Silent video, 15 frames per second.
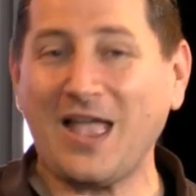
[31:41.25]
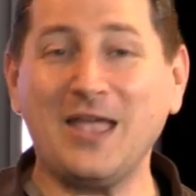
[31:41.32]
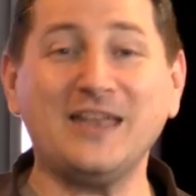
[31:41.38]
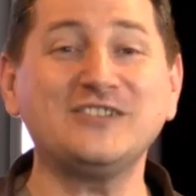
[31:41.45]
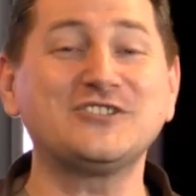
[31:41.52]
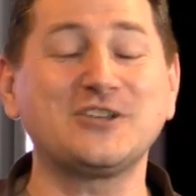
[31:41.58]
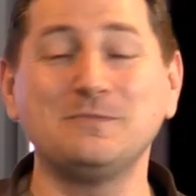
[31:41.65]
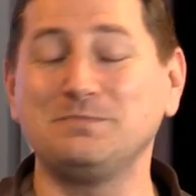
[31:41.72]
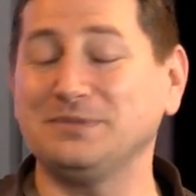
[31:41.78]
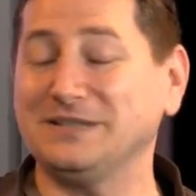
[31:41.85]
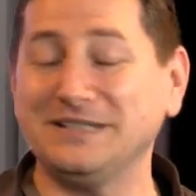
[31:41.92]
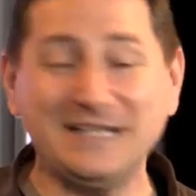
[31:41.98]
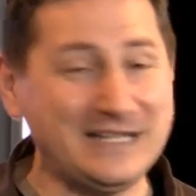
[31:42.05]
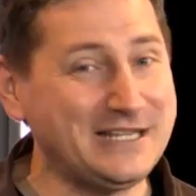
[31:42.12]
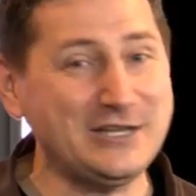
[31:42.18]
and is
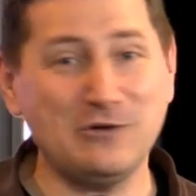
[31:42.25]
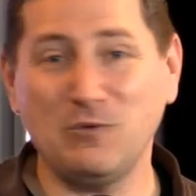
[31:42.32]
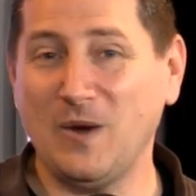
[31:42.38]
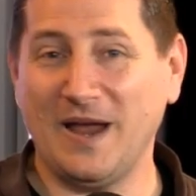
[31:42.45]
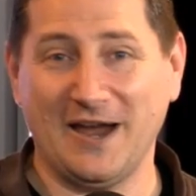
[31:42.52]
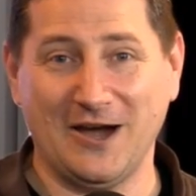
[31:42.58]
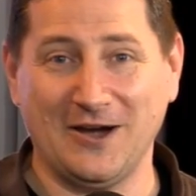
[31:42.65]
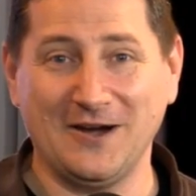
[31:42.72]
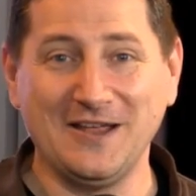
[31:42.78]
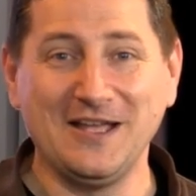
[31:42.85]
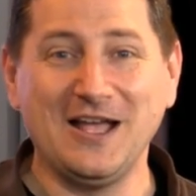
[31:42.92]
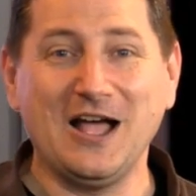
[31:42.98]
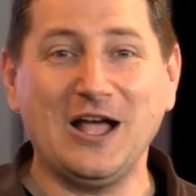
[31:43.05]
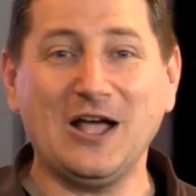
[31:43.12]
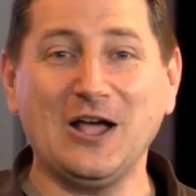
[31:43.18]
completely aware
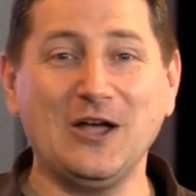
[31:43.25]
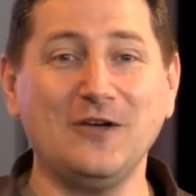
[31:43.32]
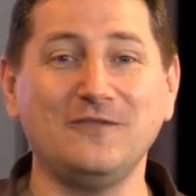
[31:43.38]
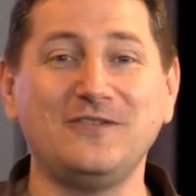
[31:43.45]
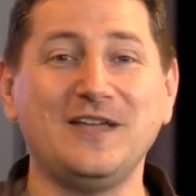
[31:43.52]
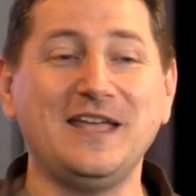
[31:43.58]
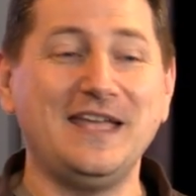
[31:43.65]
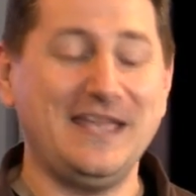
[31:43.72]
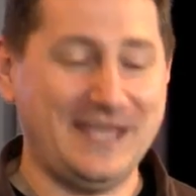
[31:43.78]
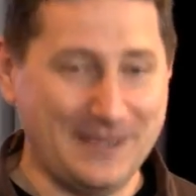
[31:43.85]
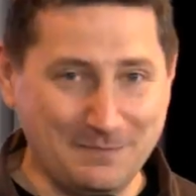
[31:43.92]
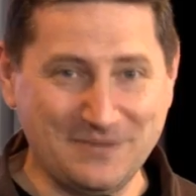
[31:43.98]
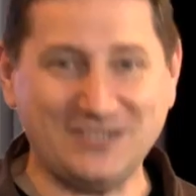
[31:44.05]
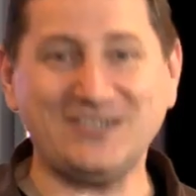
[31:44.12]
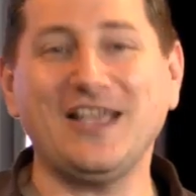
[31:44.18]
of
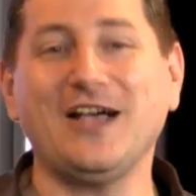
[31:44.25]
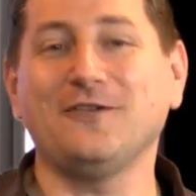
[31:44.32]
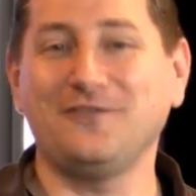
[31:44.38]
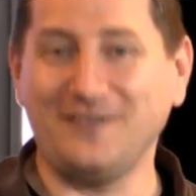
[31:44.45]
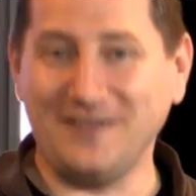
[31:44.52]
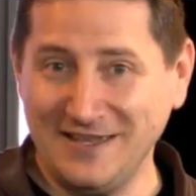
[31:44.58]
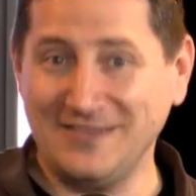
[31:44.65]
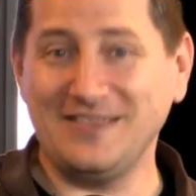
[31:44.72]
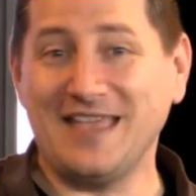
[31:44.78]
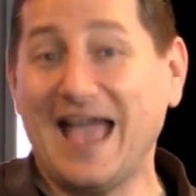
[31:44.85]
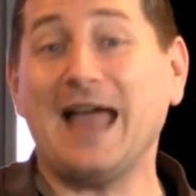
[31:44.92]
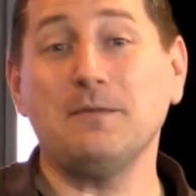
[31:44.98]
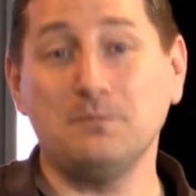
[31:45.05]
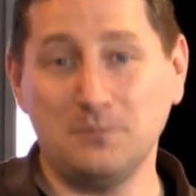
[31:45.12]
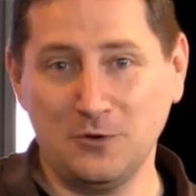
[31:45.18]
himself in
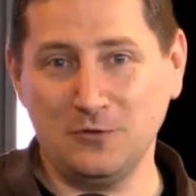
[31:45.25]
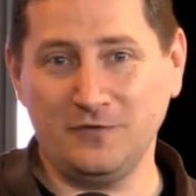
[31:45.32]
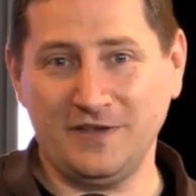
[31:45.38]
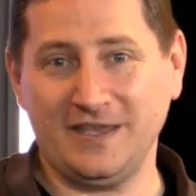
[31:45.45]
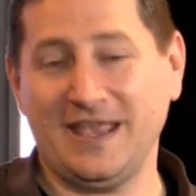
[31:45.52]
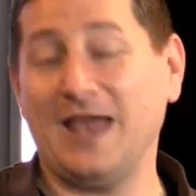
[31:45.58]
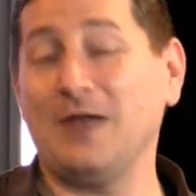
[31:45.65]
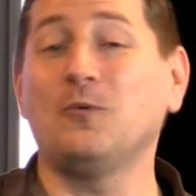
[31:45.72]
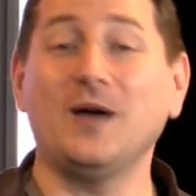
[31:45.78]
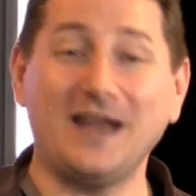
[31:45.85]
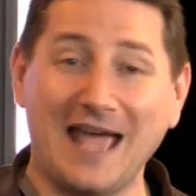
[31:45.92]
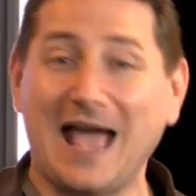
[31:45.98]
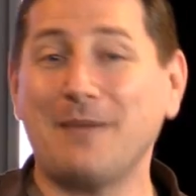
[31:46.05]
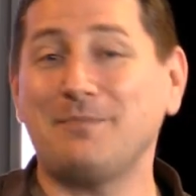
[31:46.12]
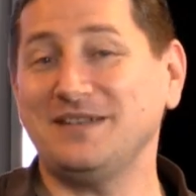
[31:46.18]
that movie and
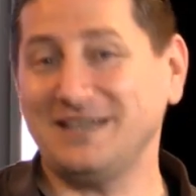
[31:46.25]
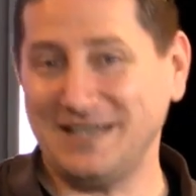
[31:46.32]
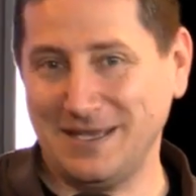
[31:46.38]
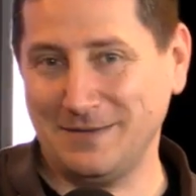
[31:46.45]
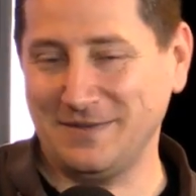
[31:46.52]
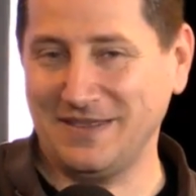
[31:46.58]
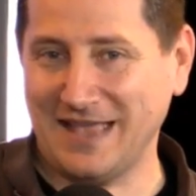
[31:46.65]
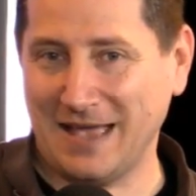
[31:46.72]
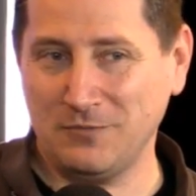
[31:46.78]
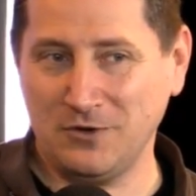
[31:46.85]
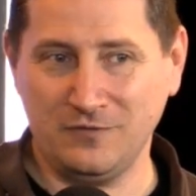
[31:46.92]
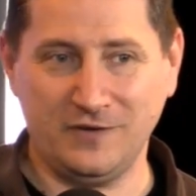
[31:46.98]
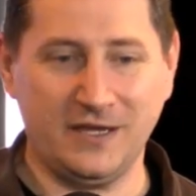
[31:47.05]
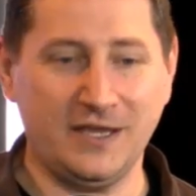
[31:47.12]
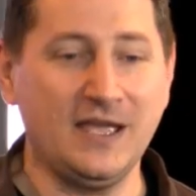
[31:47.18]
what happened to him in that
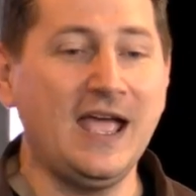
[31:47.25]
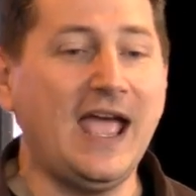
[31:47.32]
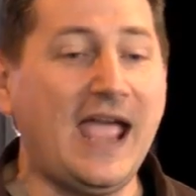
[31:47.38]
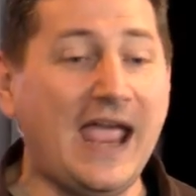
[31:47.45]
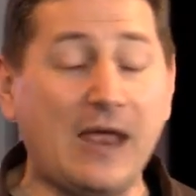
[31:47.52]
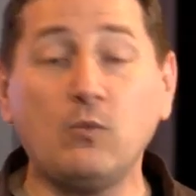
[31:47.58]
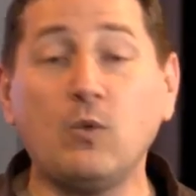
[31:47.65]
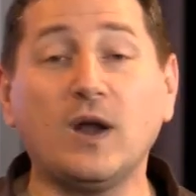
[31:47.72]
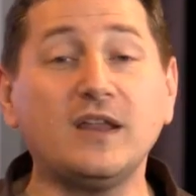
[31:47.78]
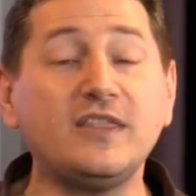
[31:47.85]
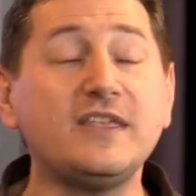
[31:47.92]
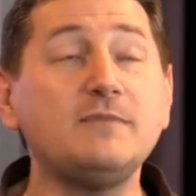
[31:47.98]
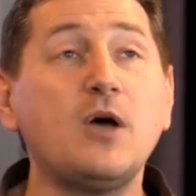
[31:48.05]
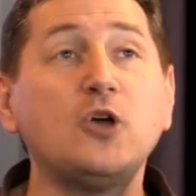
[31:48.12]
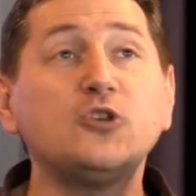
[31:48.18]
movie. And one of
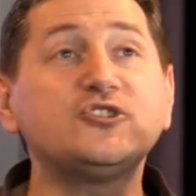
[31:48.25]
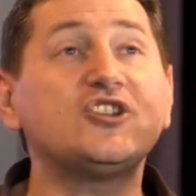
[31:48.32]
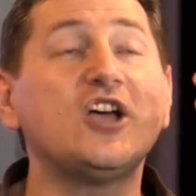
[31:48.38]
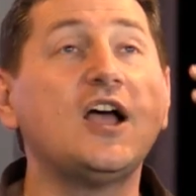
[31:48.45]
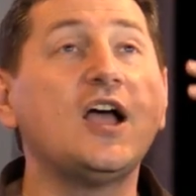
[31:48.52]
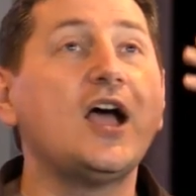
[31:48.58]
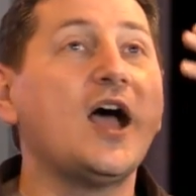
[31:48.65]
the most